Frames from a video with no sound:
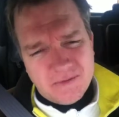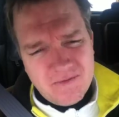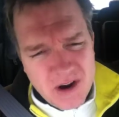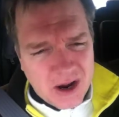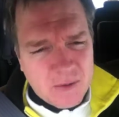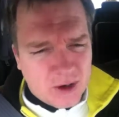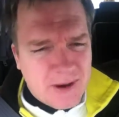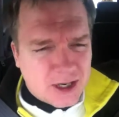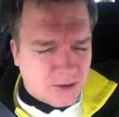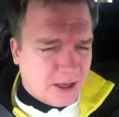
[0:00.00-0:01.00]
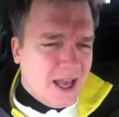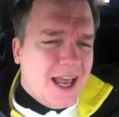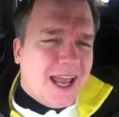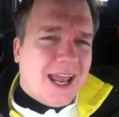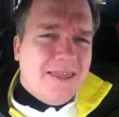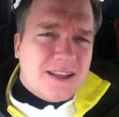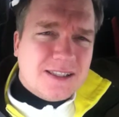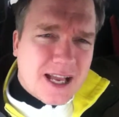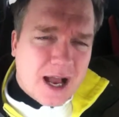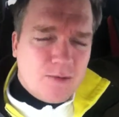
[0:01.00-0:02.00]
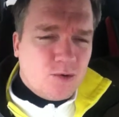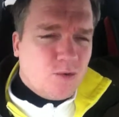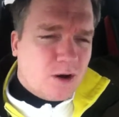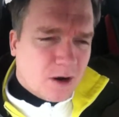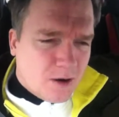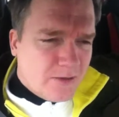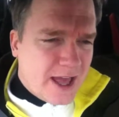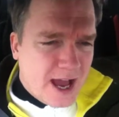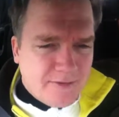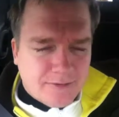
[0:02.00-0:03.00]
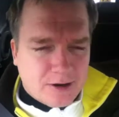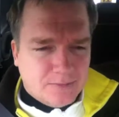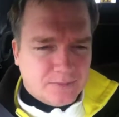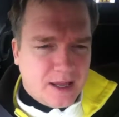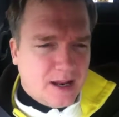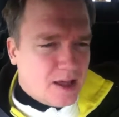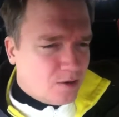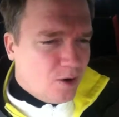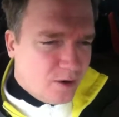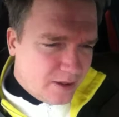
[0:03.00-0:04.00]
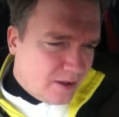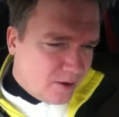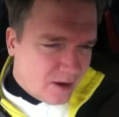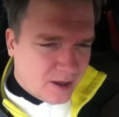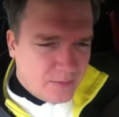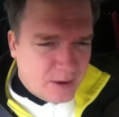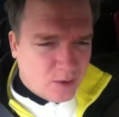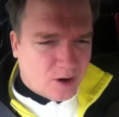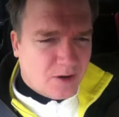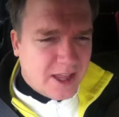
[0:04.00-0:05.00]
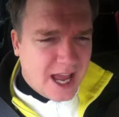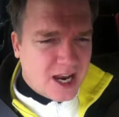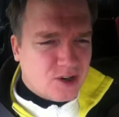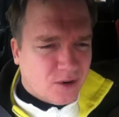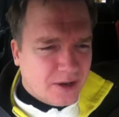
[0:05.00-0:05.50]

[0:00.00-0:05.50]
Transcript: Very rudimentary. And this is how it would work on the iPhone and other, or, the, or it could be work on the Android.